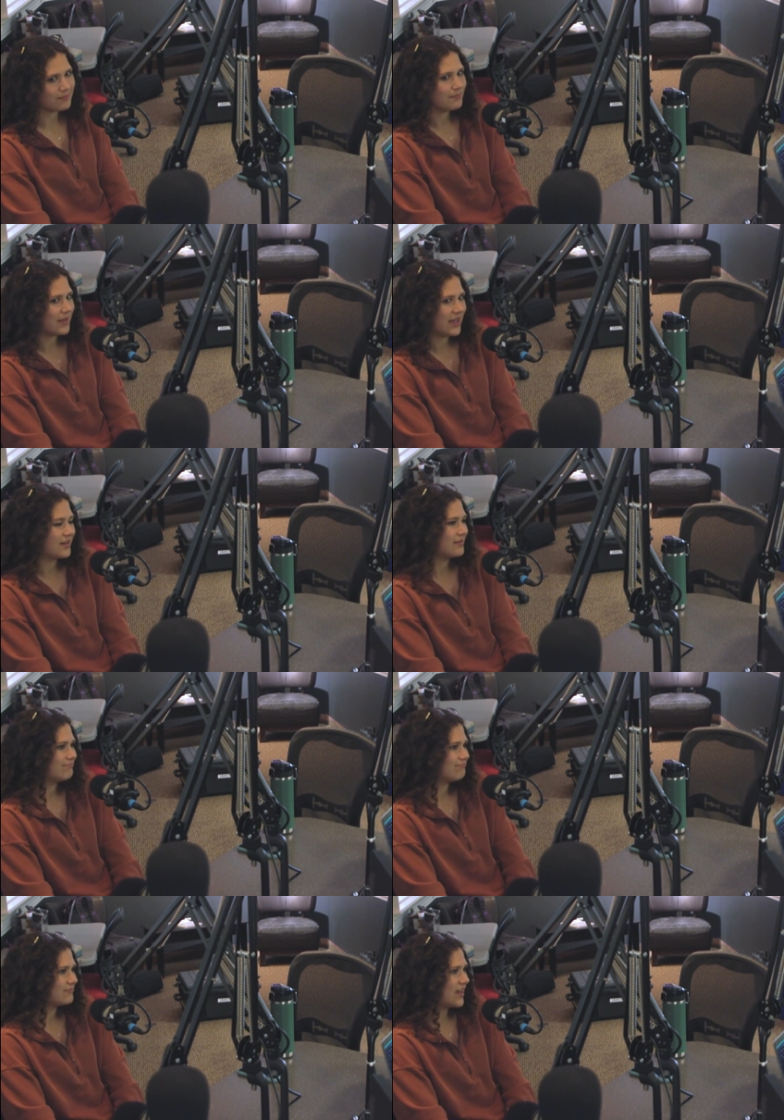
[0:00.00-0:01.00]
made
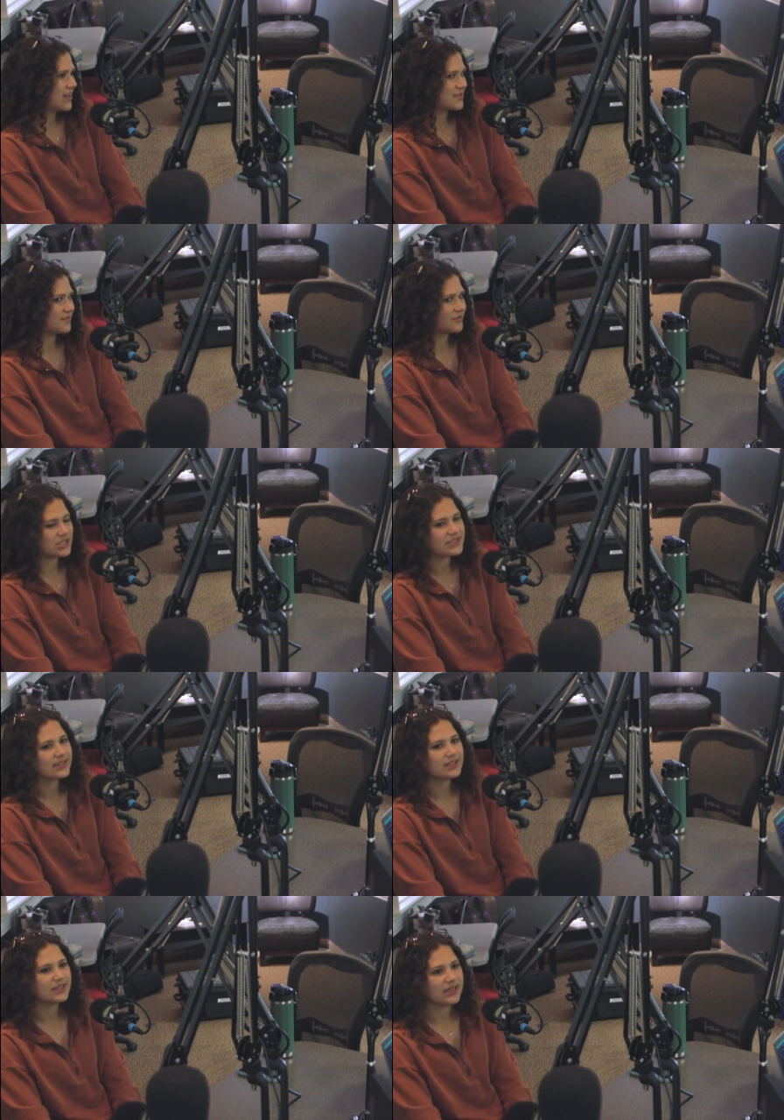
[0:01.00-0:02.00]
as of
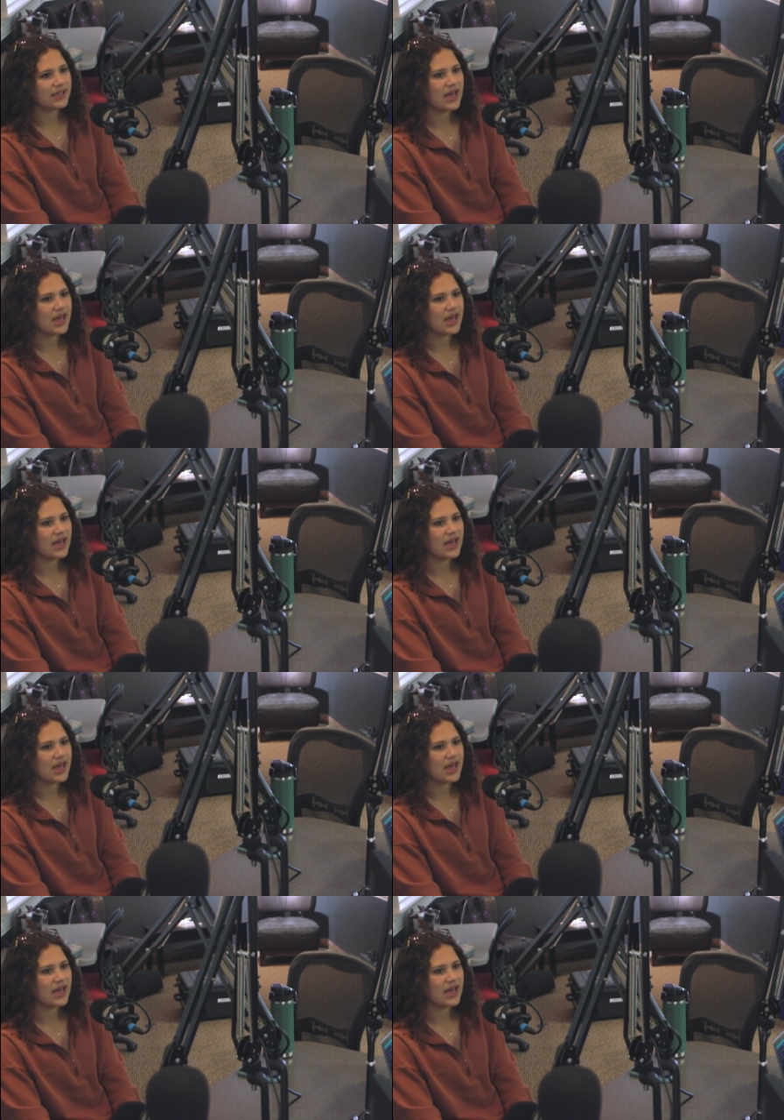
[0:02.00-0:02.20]
recently.